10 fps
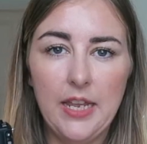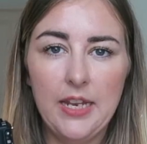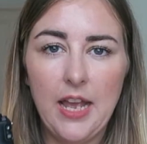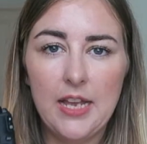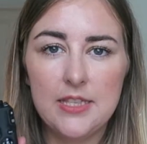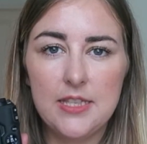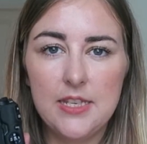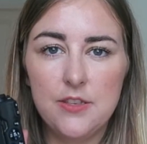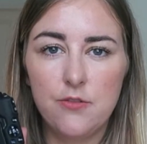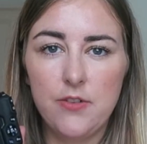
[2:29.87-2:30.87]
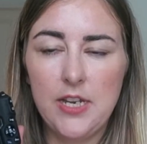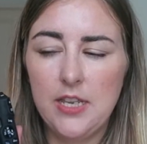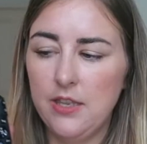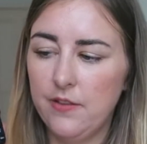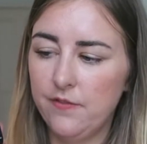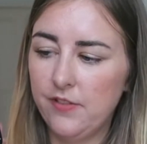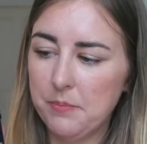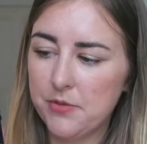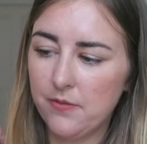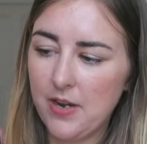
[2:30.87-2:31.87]
And it has the screen that
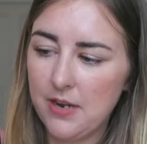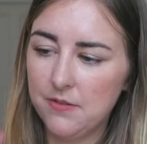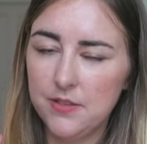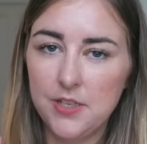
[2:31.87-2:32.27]
flips around,